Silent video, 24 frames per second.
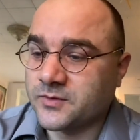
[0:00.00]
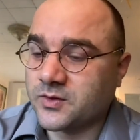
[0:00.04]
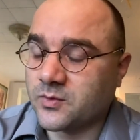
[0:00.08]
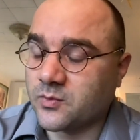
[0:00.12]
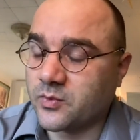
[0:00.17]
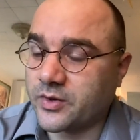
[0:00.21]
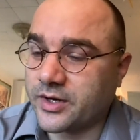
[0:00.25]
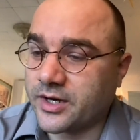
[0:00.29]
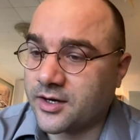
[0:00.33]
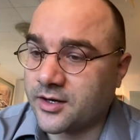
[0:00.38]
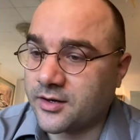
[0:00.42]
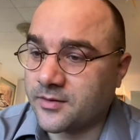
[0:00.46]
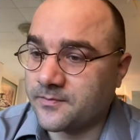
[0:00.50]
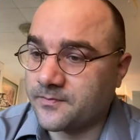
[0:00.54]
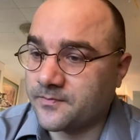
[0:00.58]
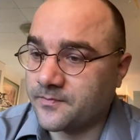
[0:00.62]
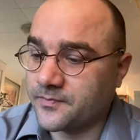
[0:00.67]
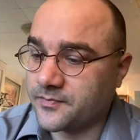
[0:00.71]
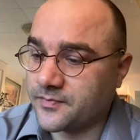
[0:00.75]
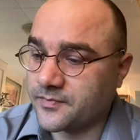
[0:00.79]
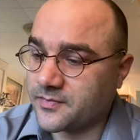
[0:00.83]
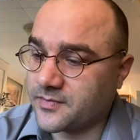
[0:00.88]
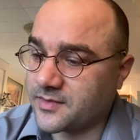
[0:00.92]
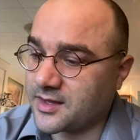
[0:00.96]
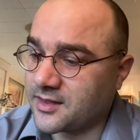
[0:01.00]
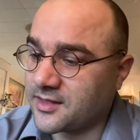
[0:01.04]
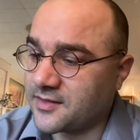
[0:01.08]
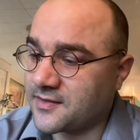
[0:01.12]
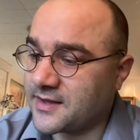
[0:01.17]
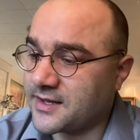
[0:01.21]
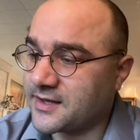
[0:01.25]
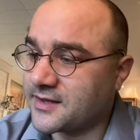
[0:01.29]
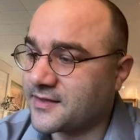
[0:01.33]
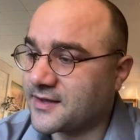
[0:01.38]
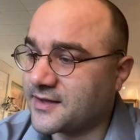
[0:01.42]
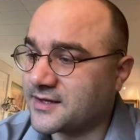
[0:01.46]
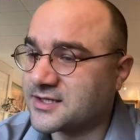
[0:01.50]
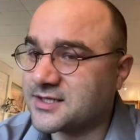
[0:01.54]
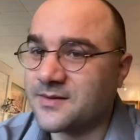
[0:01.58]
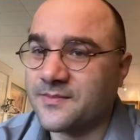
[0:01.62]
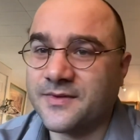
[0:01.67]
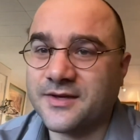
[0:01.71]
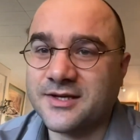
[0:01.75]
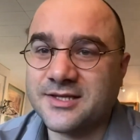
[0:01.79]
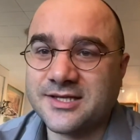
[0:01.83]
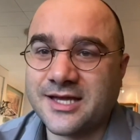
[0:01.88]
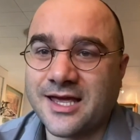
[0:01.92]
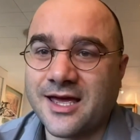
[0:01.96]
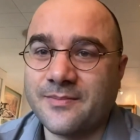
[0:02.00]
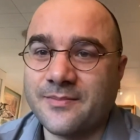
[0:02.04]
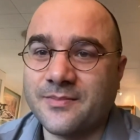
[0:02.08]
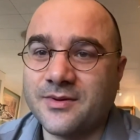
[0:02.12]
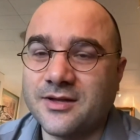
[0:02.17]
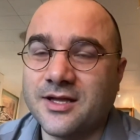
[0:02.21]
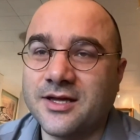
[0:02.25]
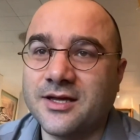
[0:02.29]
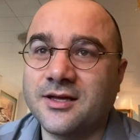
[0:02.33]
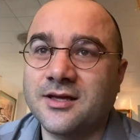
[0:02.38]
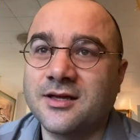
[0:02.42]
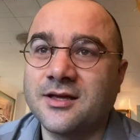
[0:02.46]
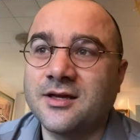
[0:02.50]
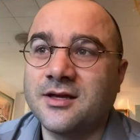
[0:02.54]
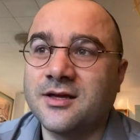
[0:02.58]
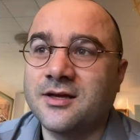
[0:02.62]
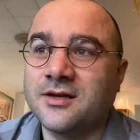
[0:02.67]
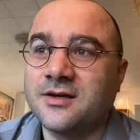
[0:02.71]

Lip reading: where they think that something's happened, like